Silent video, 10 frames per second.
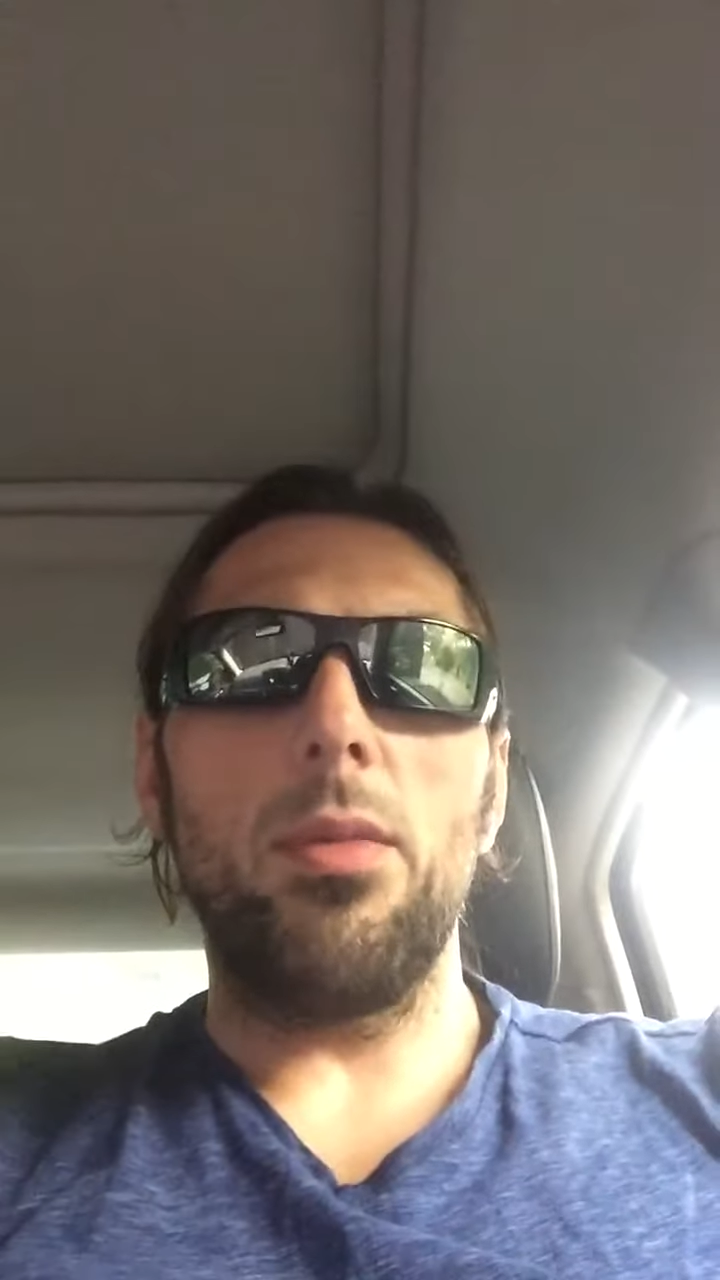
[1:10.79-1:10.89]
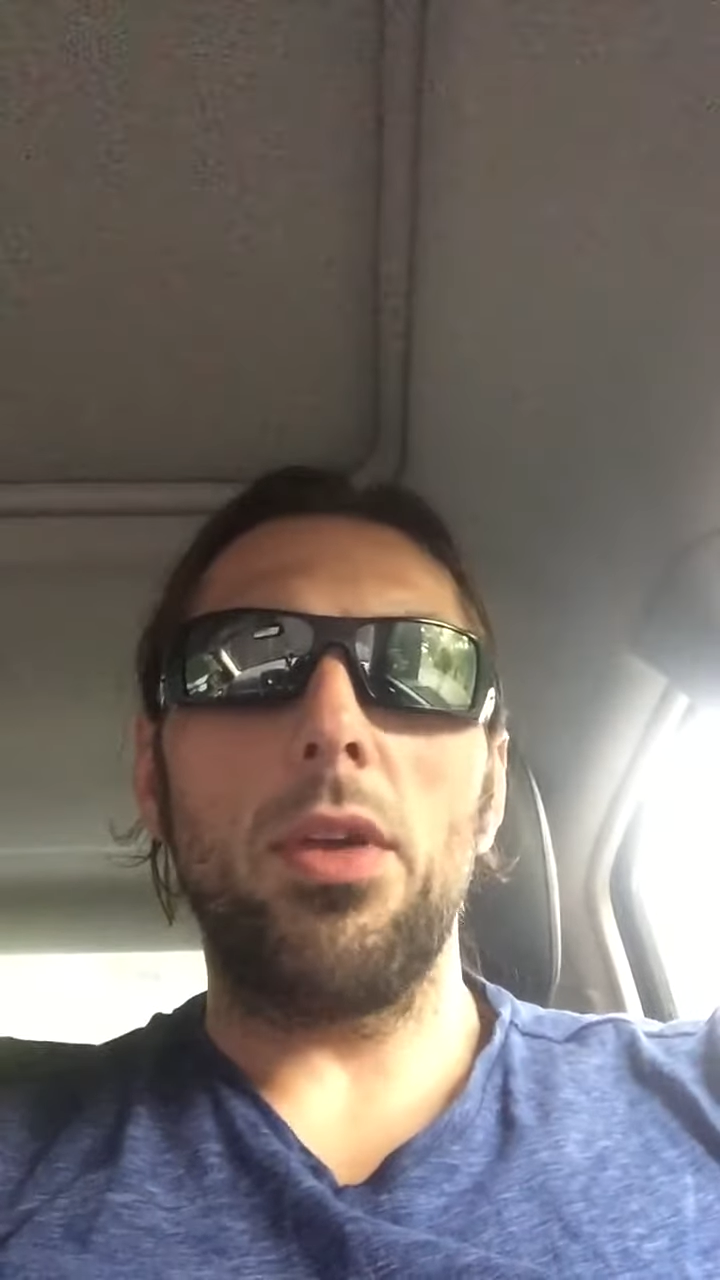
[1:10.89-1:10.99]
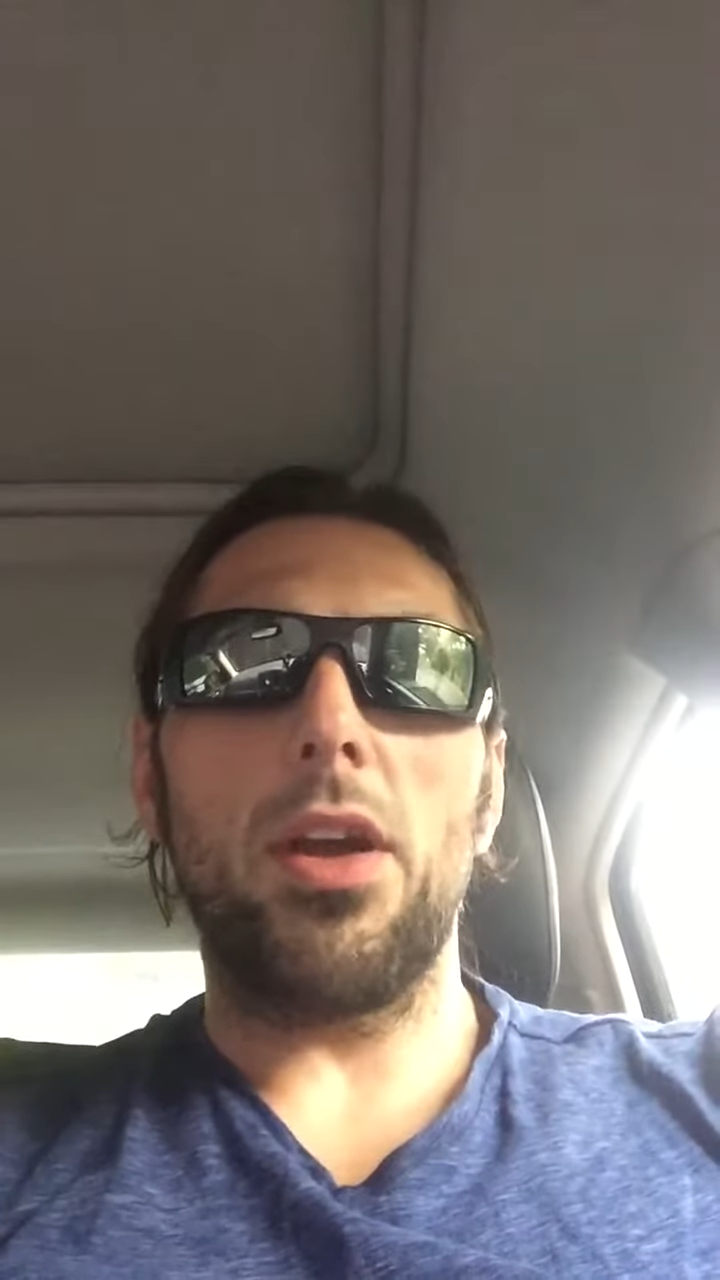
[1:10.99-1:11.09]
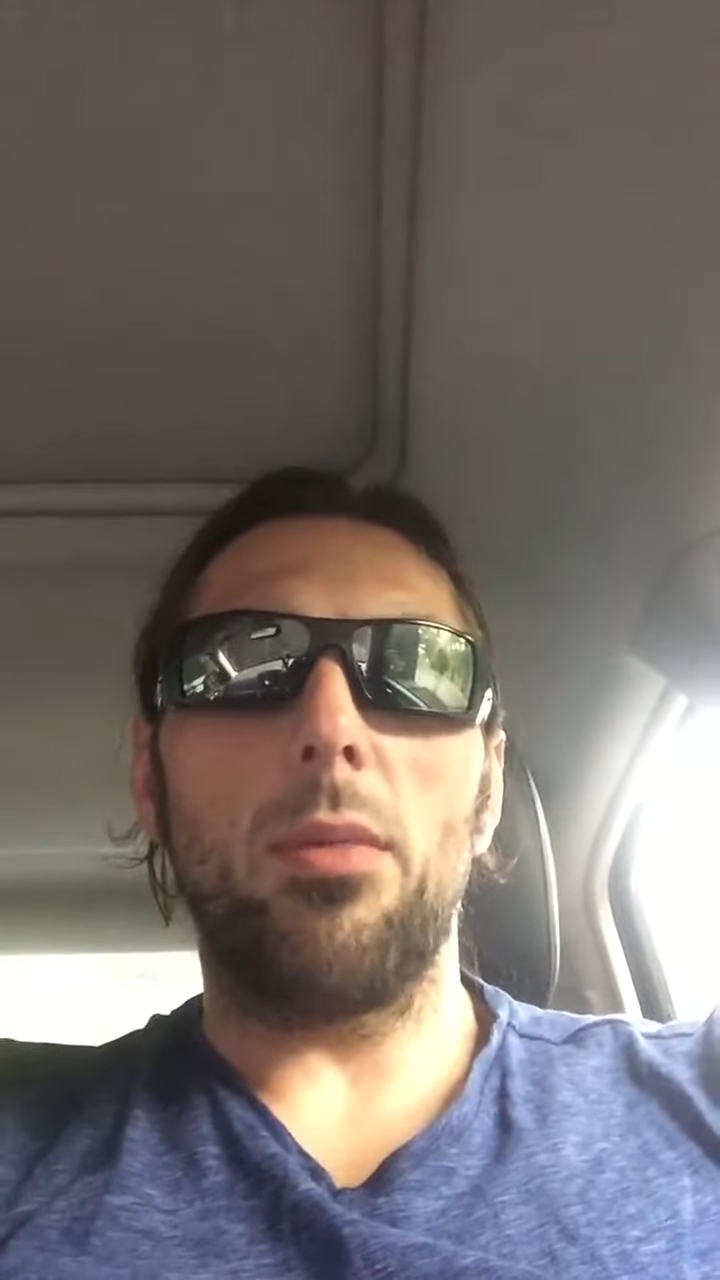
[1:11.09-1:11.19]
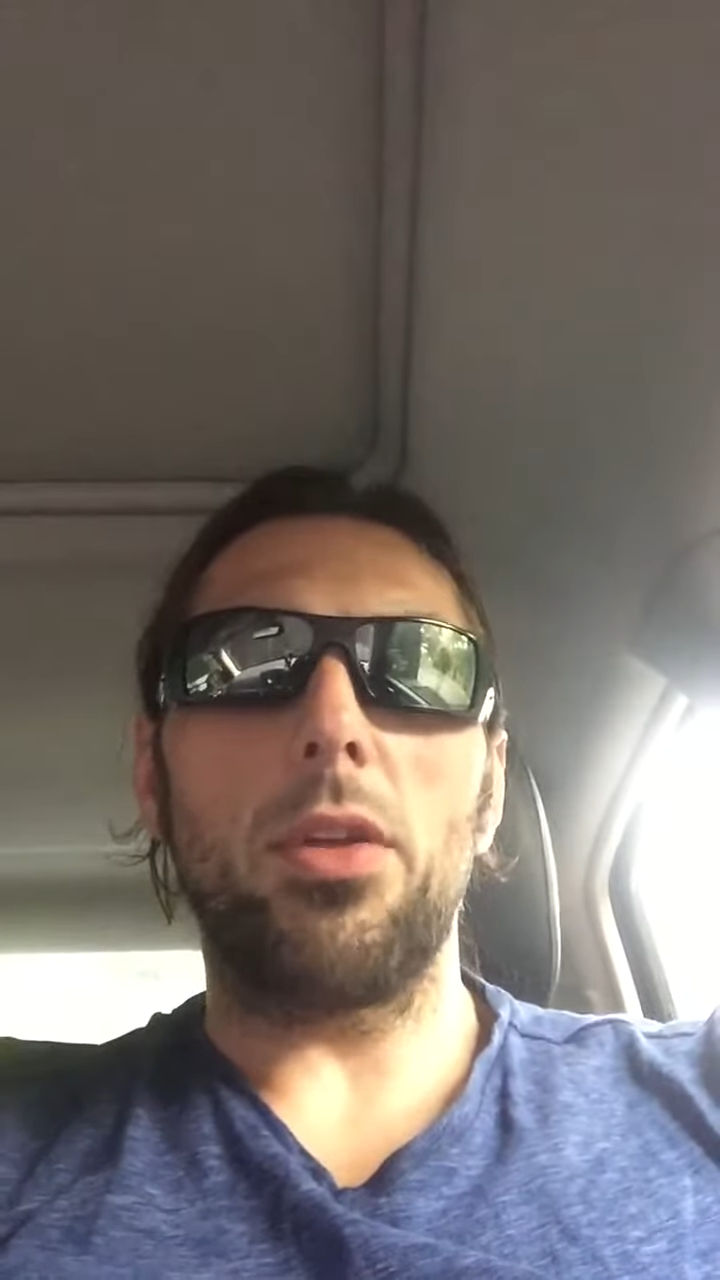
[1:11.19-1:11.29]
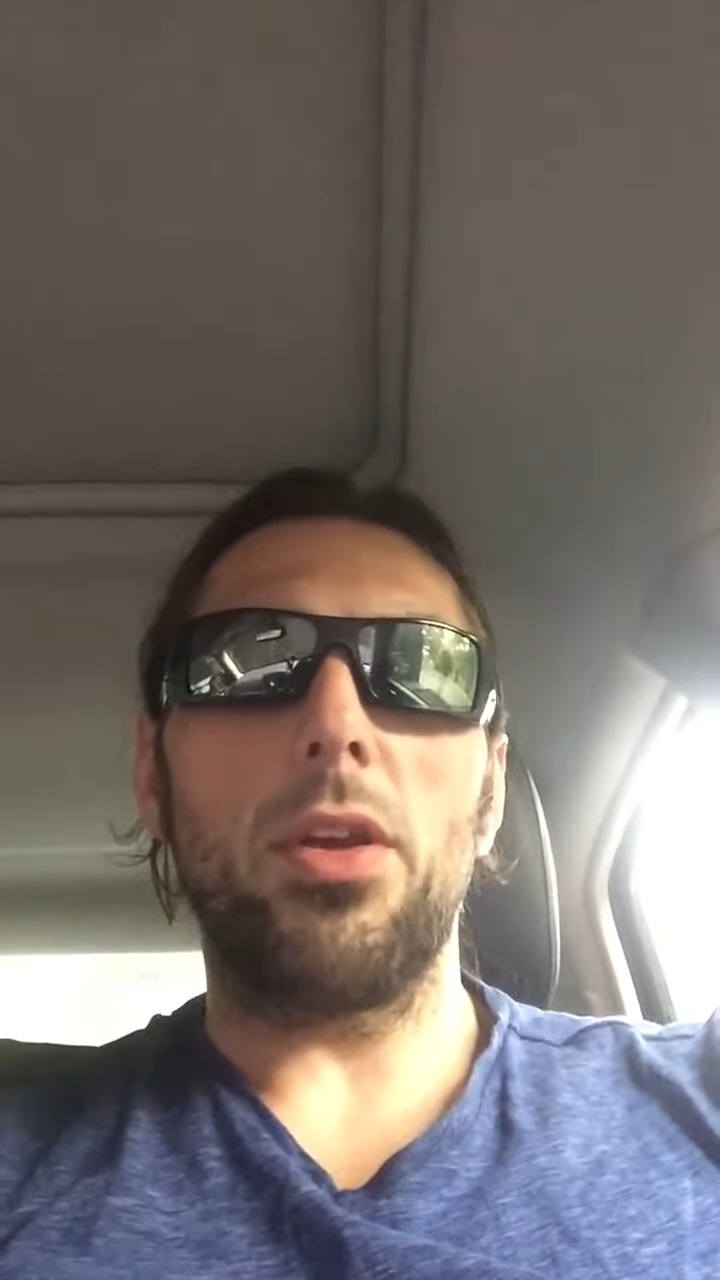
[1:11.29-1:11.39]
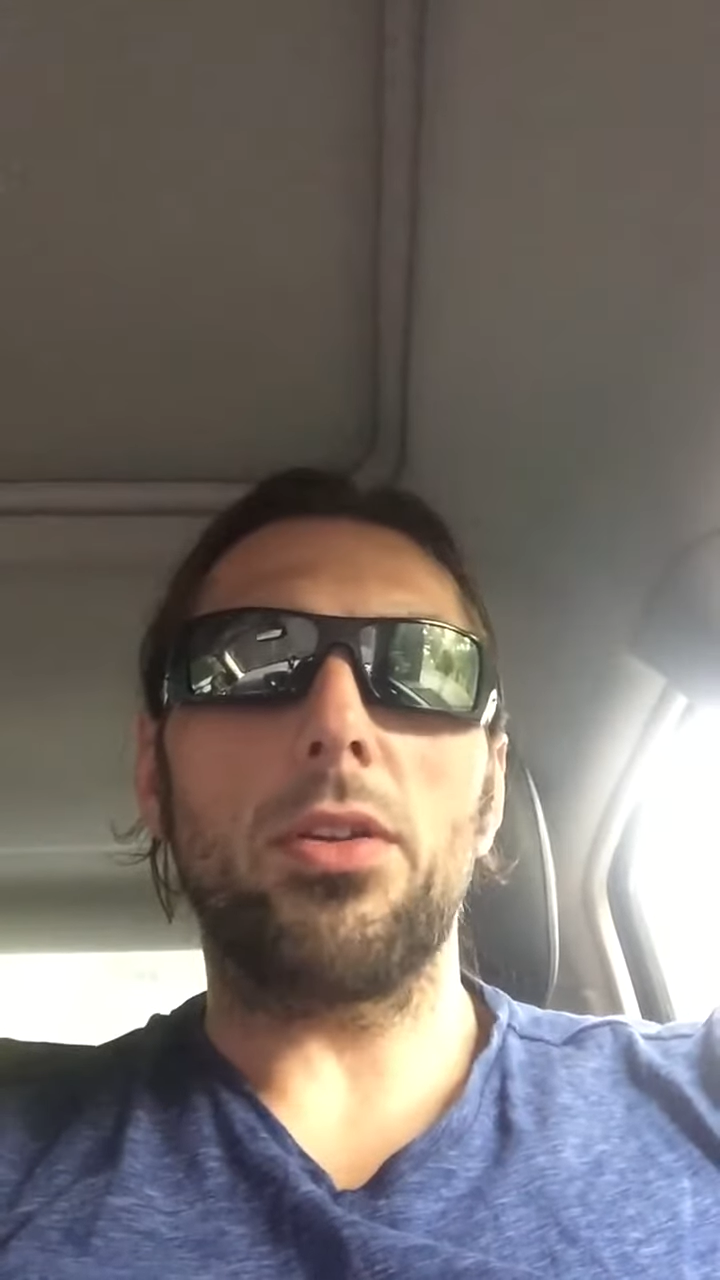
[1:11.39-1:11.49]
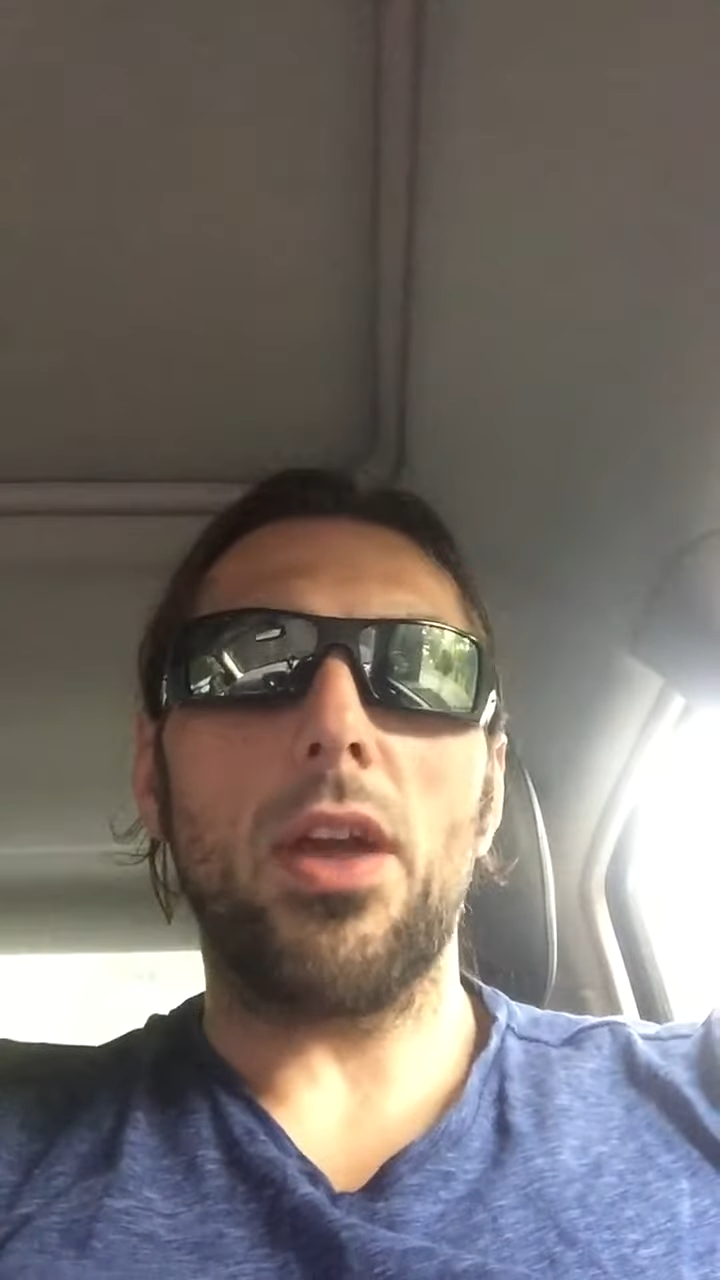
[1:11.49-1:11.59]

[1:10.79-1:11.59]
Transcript: me come to your